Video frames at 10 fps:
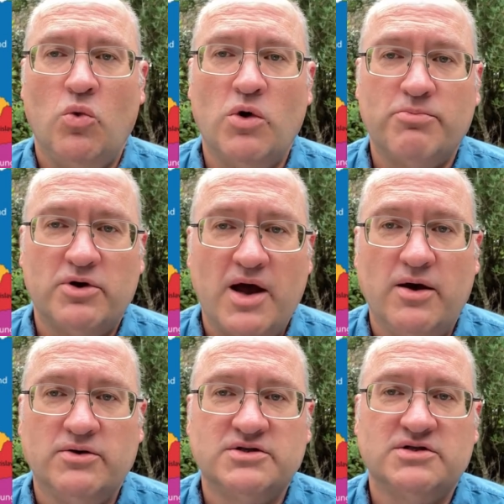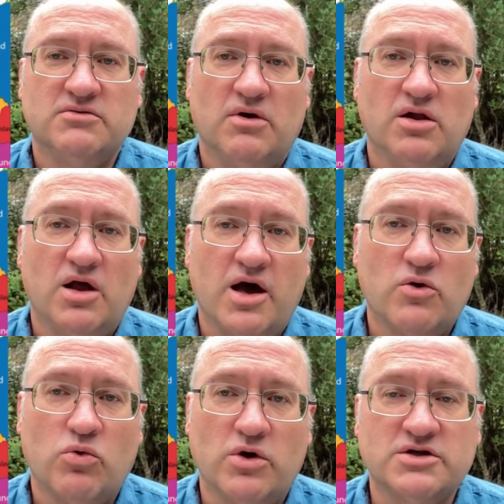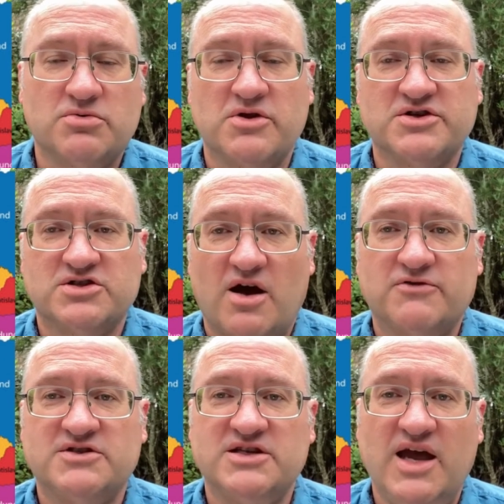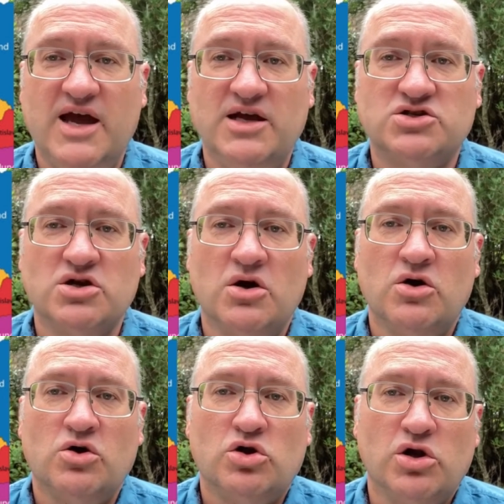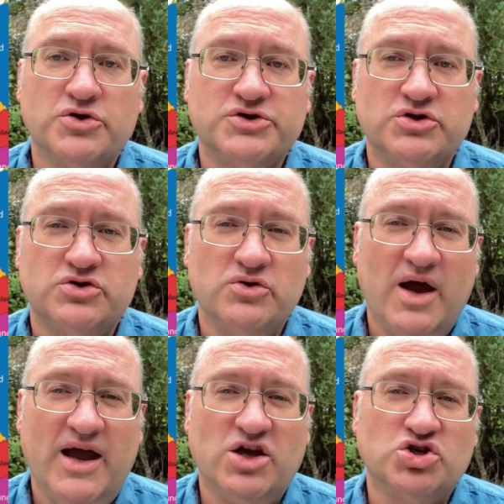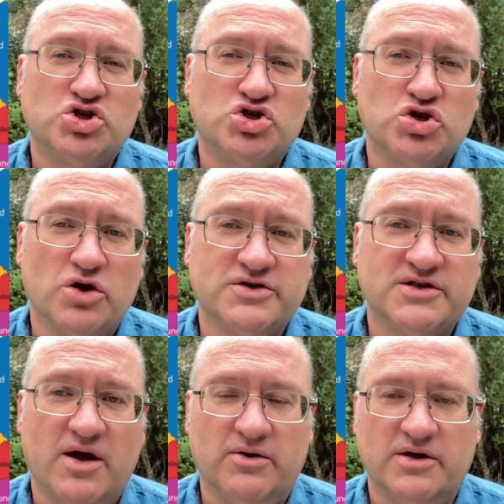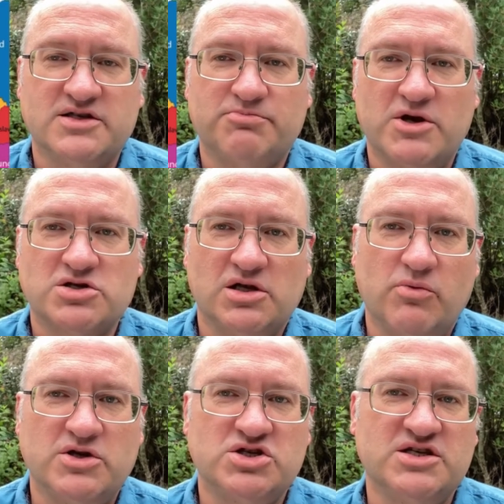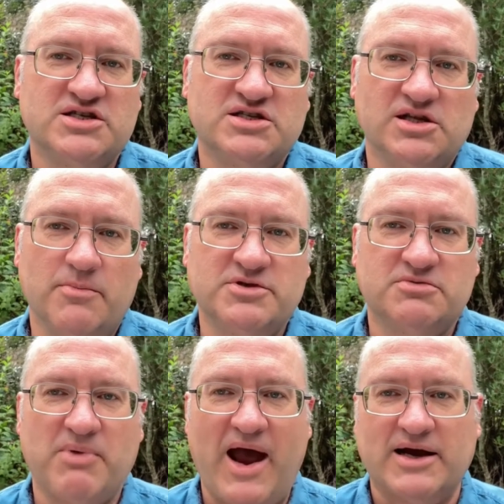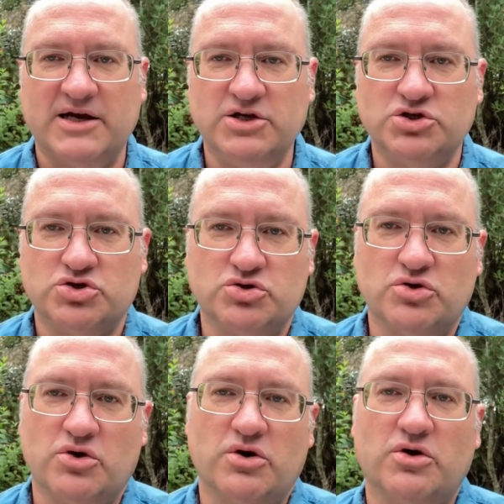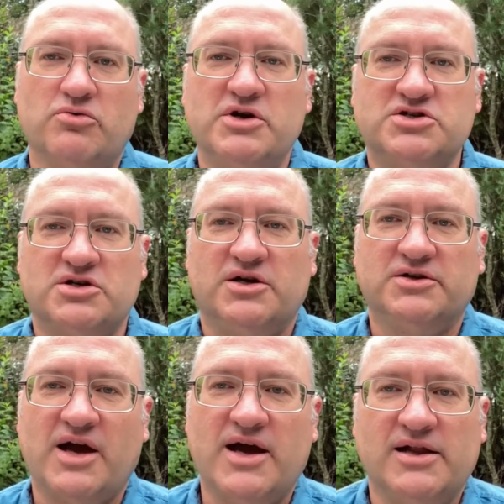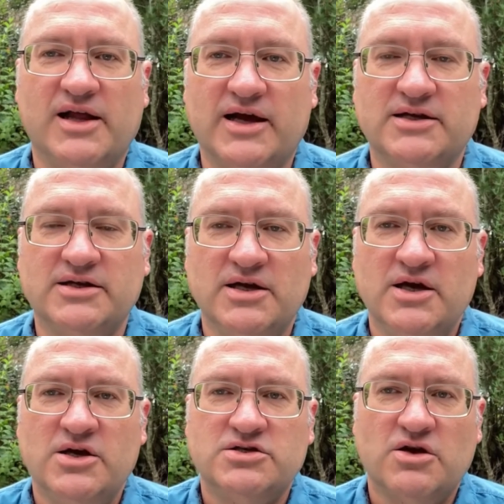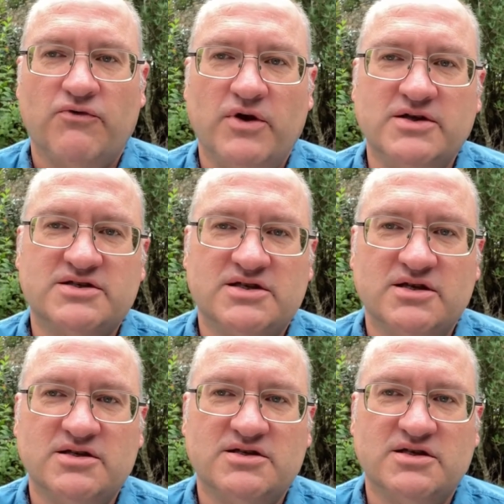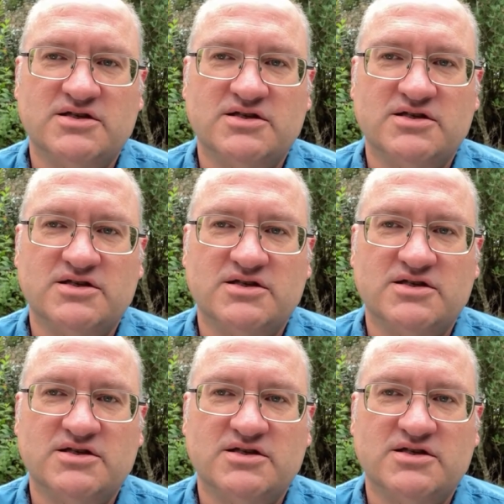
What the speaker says: would pronounce a lot of words with a soft CH closer to a sh sound, especially when she slips back into her original dialect. So for instance,